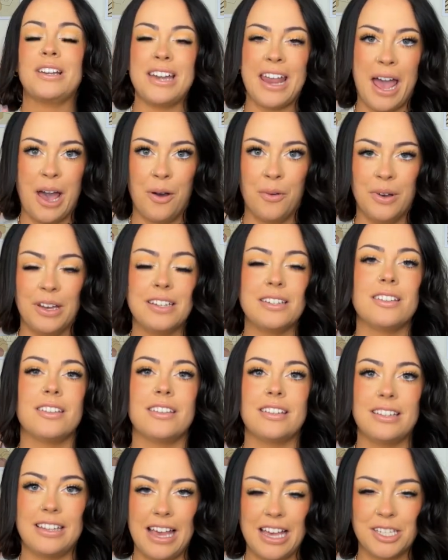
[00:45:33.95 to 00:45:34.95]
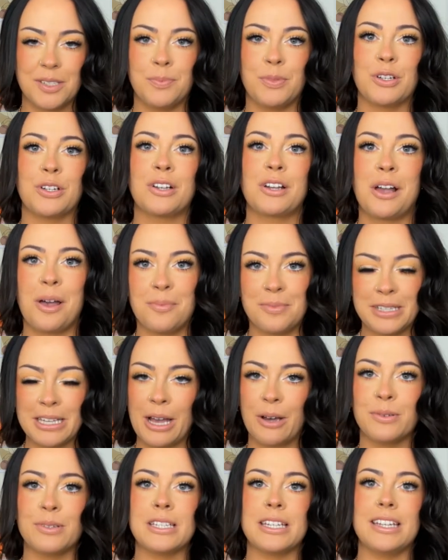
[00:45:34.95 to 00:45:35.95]
now until the last book comes
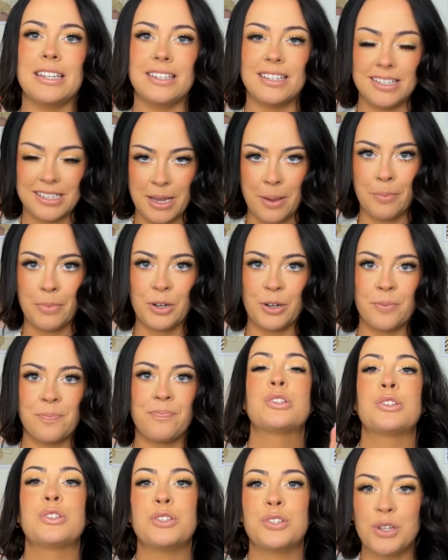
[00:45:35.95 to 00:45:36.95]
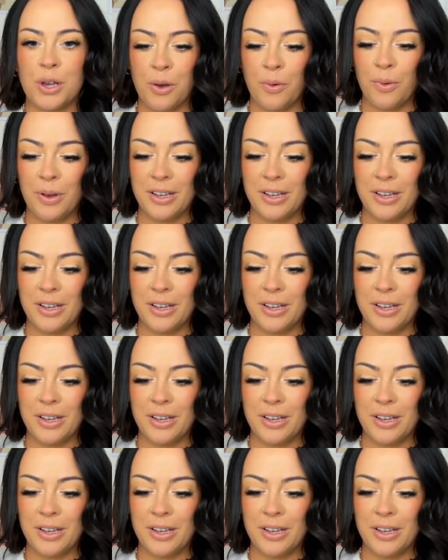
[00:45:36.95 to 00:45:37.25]
out in December. So,